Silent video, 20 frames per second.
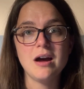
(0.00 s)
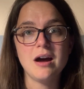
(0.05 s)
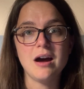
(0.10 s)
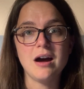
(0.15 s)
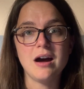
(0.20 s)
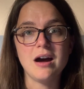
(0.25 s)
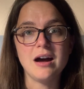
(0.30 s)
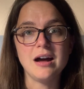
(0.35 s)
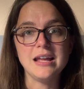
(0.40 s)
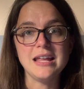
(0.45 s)

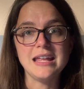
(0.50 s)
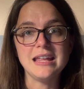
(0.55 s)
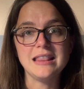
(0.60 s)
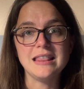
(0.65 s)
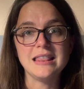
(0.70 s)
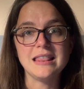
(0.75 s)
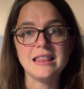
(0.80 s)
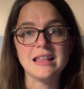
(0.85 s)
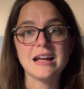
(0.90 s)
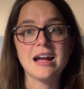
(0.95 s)
uh,
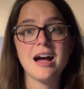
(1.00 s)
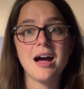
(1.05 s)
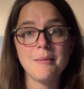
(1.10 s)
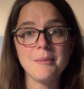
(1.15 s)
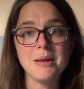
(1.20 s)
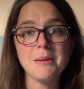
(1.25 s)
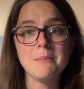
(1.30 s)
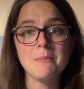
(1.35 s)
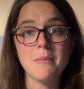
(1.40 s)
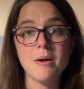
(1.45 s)
in the
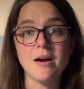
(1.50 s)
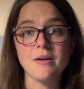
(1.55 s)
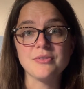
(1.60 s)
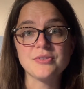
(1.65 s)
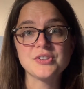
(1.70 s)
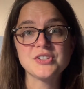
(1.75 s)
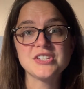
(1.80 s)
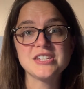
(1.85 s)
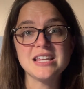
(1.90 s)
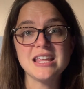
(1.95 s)
coming
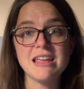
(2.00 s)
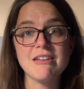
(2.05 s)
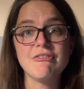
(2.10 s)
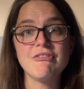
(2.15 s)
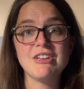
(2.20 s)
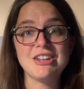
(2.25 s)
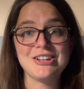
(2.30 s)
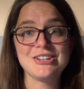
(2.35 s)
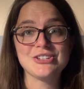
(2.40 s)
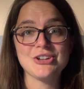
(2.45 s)
months
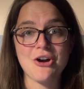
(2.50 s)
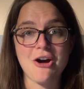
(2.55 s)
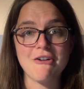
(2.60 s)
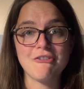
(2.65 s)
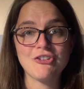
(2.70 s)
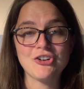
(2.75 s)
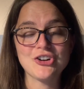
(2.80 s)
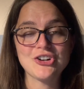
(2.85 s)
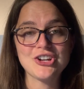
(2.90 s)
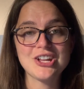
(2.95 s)
if it is
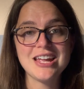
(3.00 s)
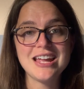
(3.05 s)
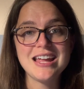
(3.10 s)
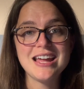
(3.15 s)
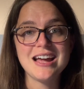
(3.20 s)
offered.